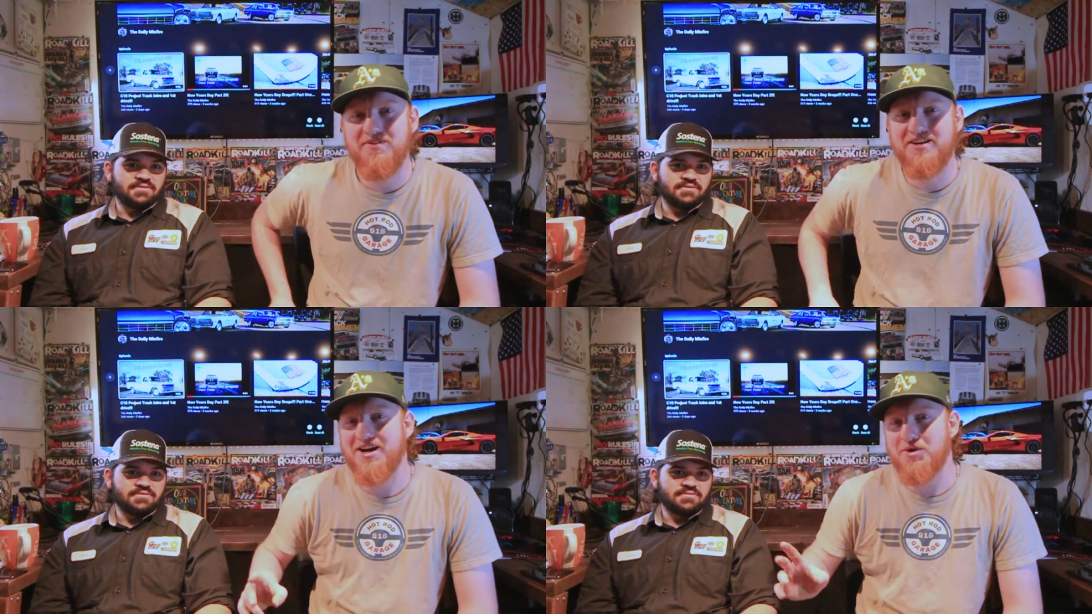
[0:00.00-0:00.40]
Speaker 1: going
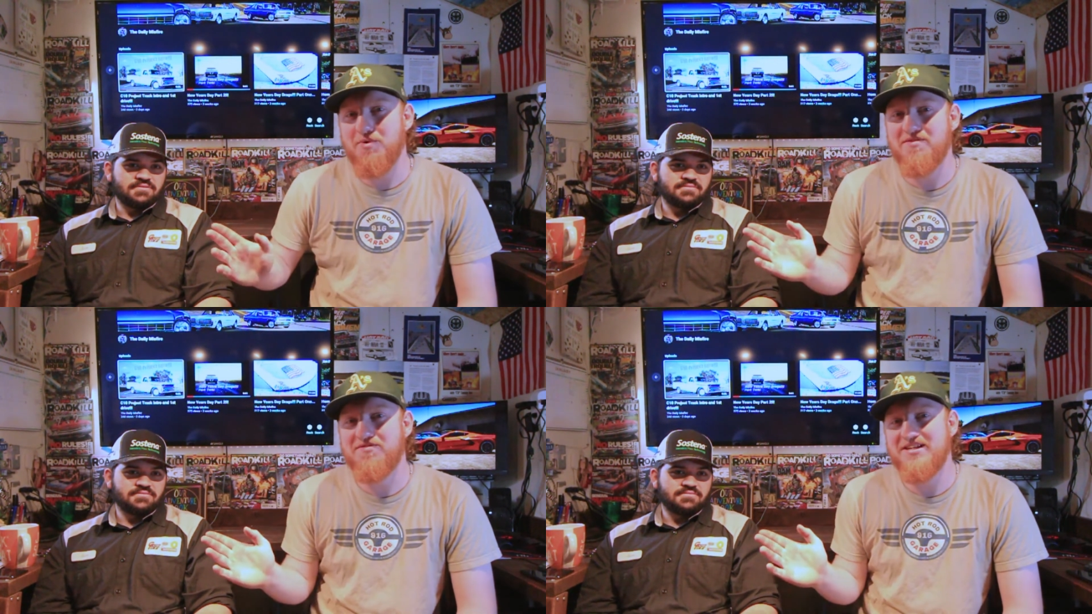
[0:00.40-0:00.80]
have to cut
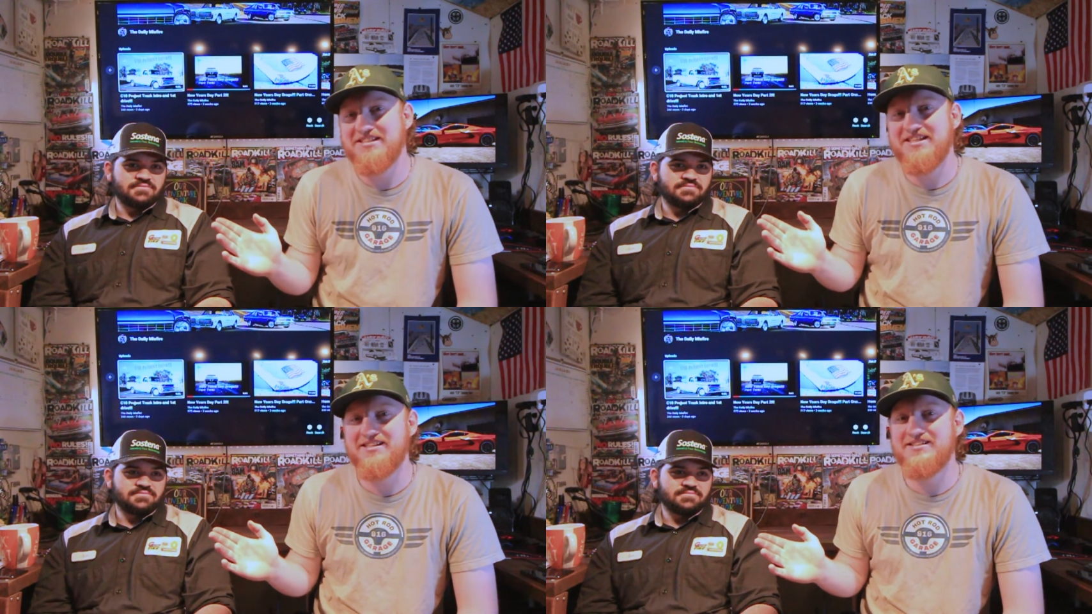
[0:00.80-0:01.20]
away for
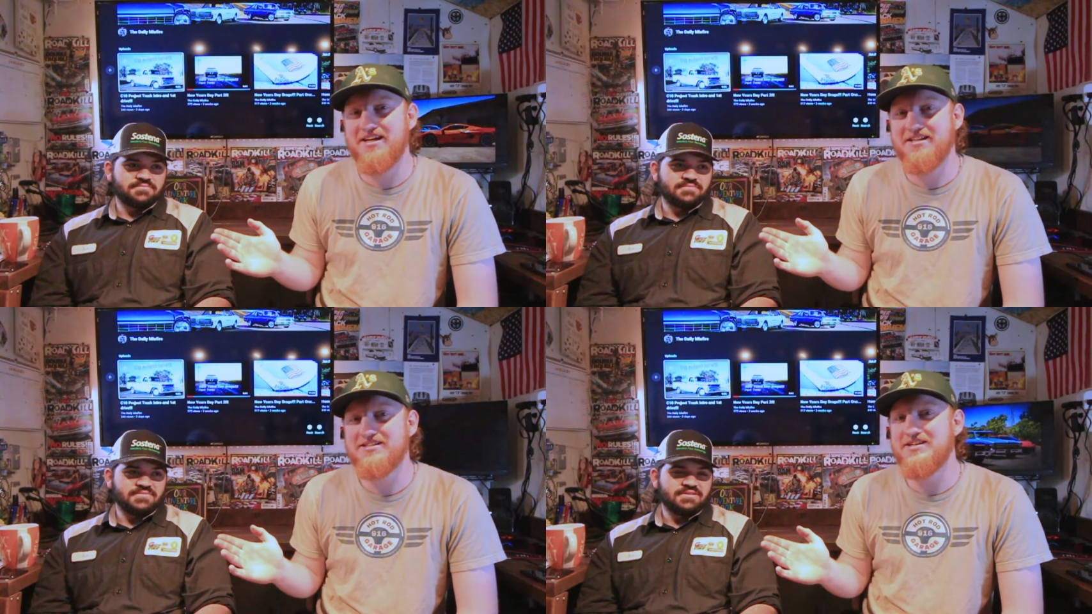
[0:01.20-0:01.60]
like ten
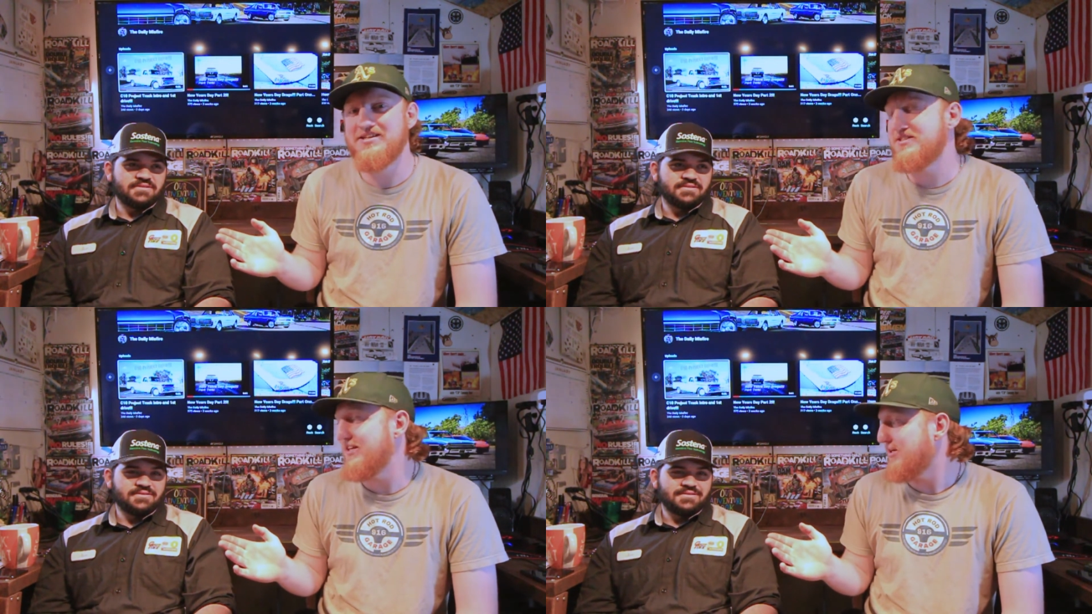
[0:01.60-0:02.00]
seconds. Let
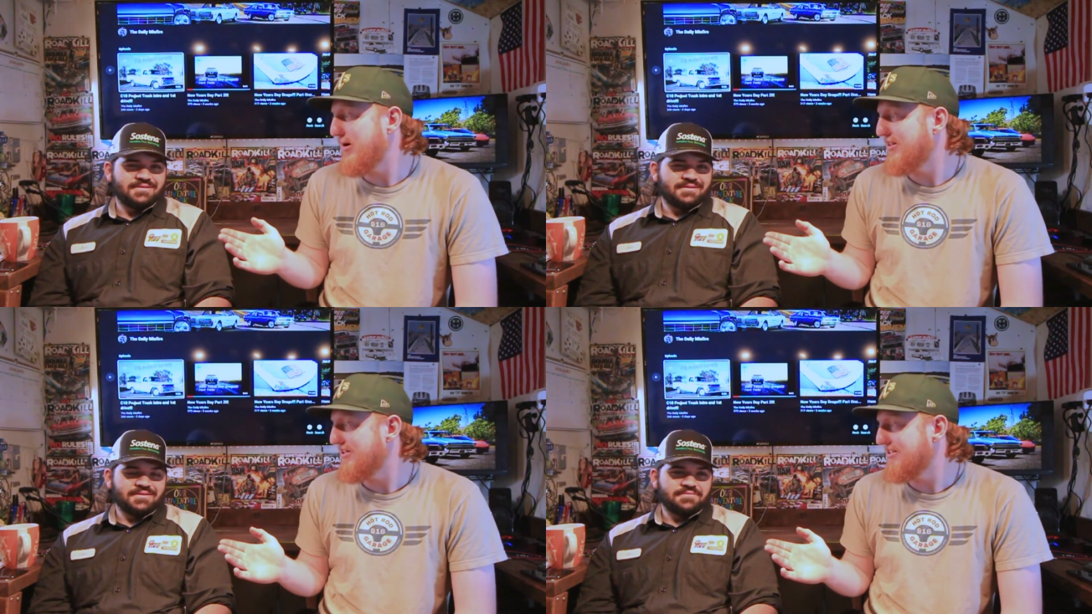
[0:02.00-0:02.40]
us think
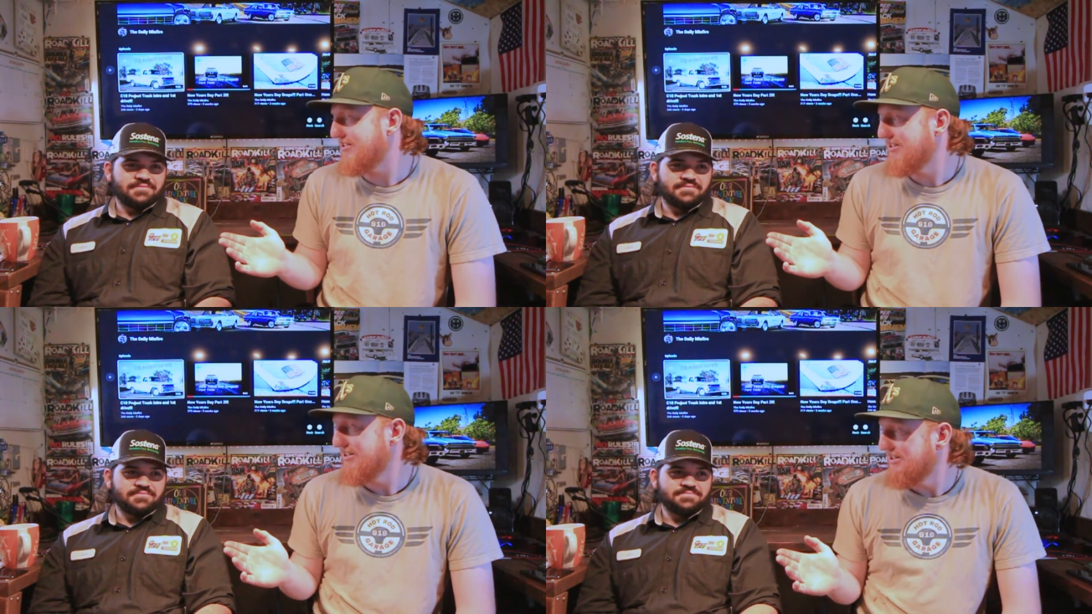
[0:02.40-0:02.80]
about
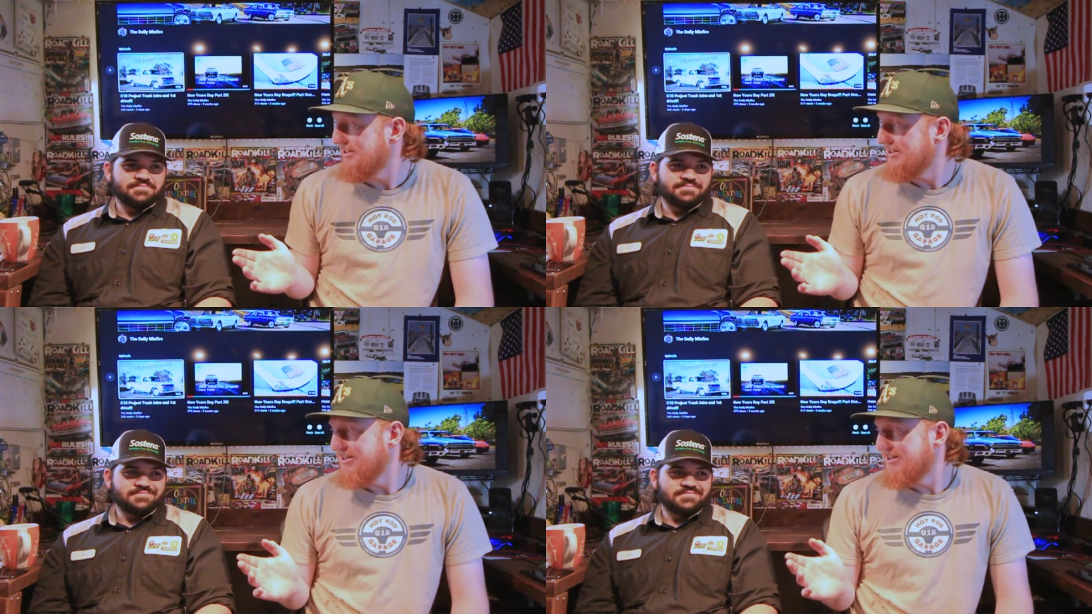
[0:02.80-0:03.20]
this,
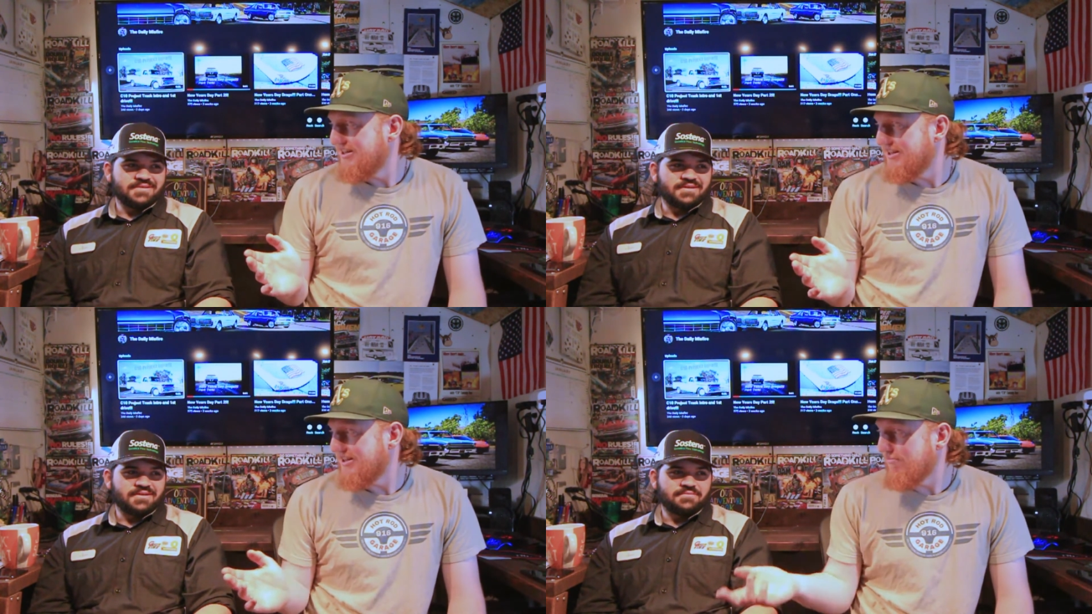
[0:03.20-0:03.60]

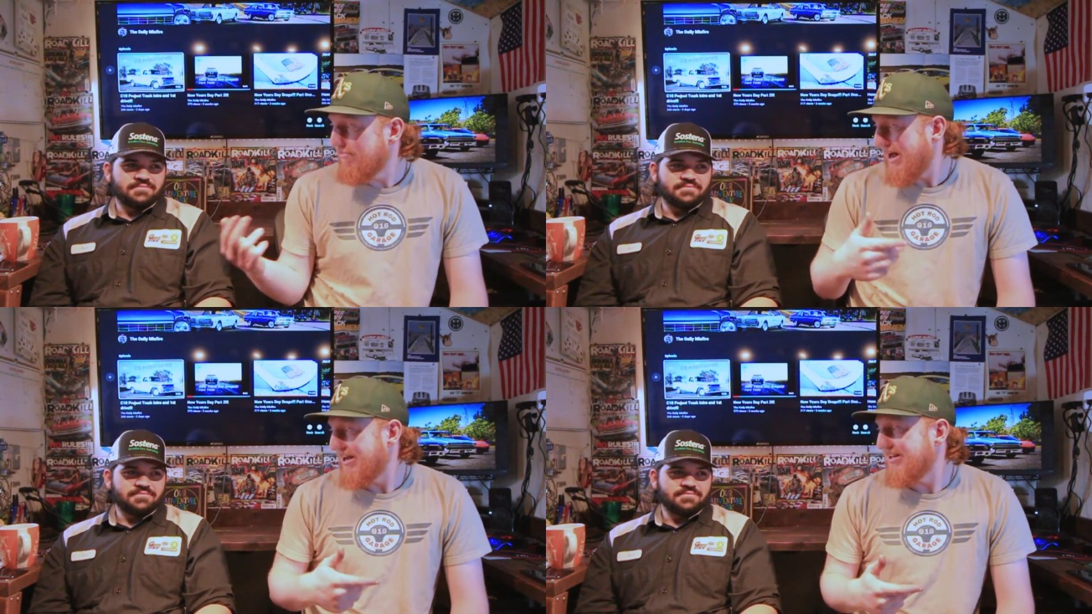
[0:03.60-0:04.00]
and then come
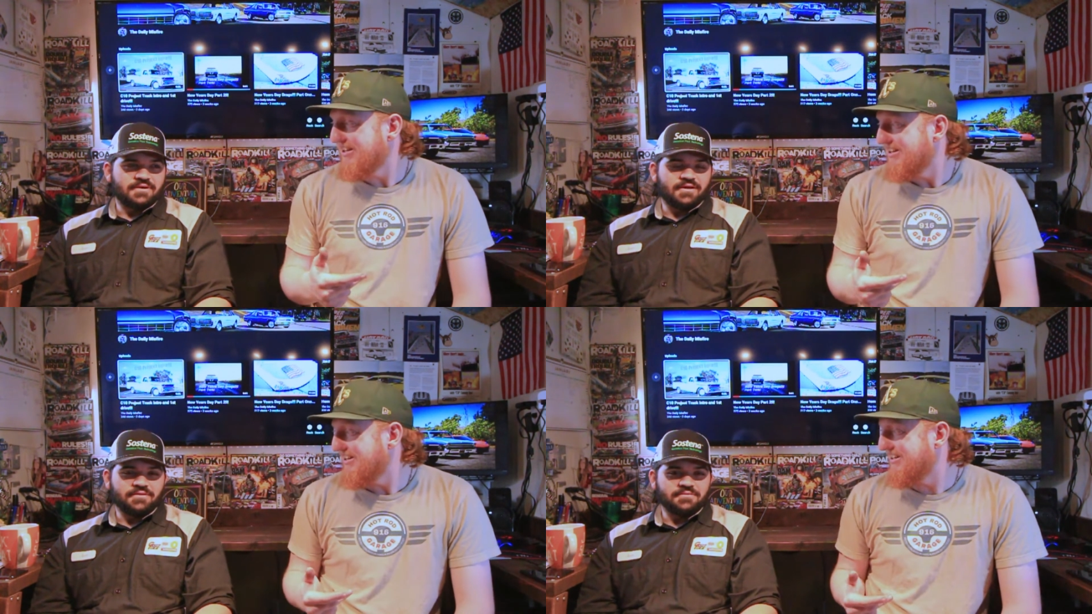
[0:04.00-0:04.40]
back.
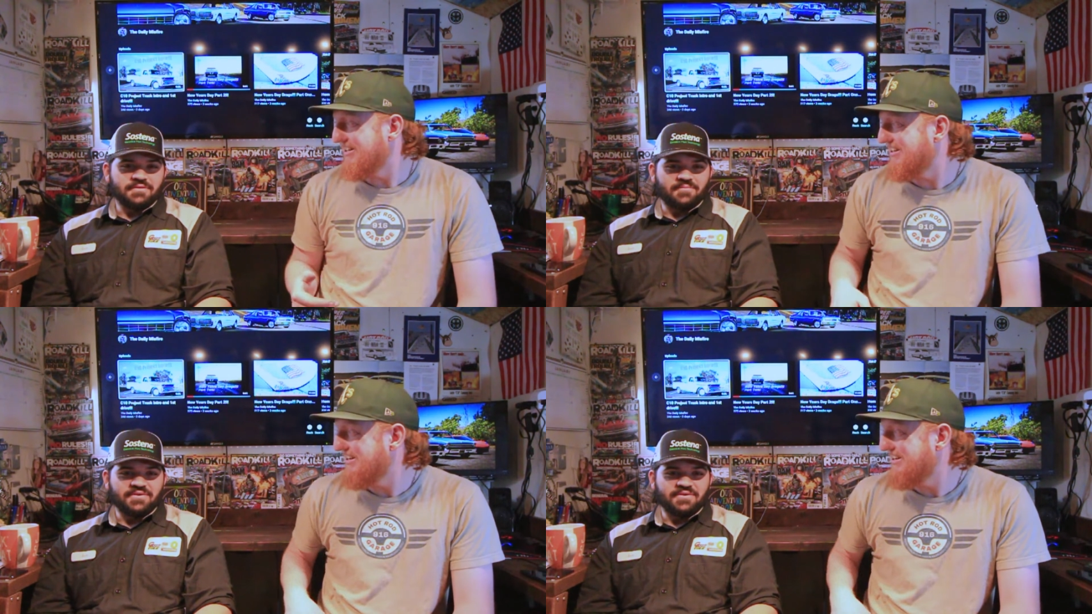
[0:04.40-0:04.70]
Well, I